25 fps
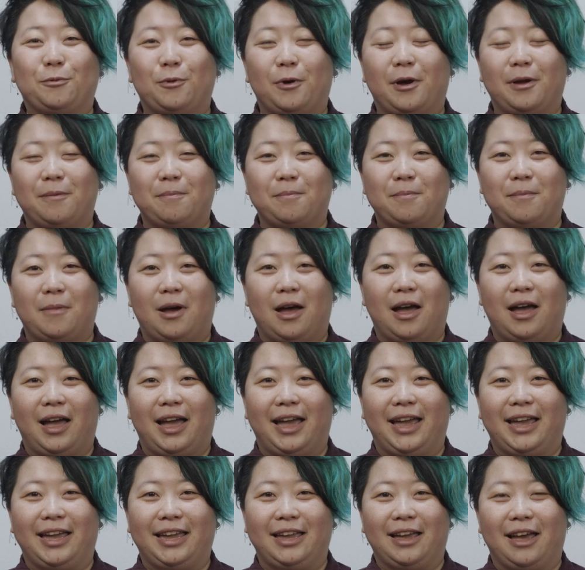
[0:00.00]
what
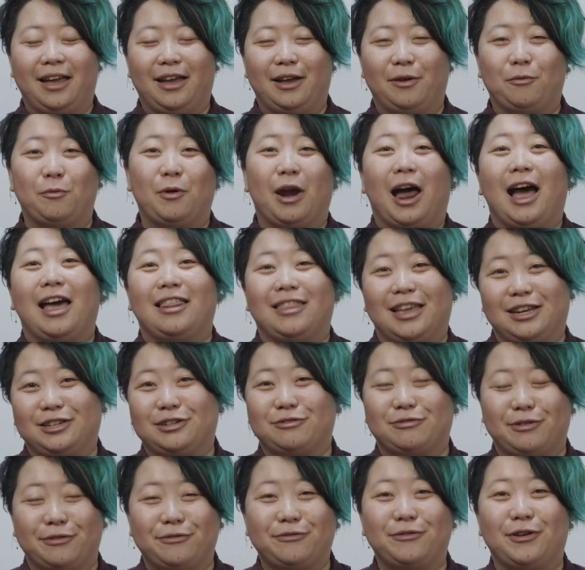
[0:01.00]
I like
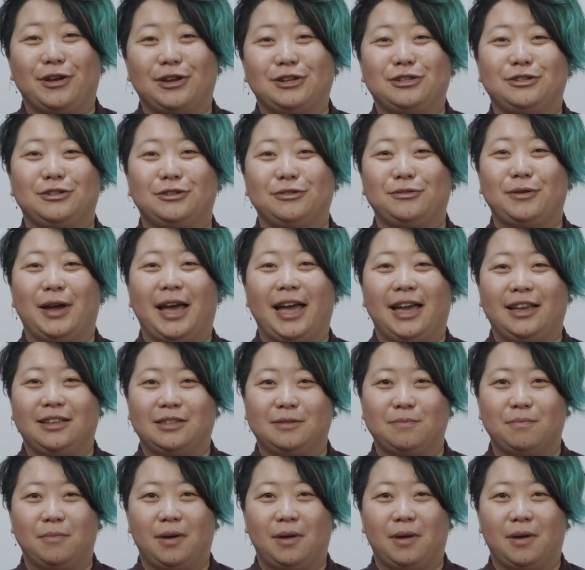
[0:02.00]
to refer to as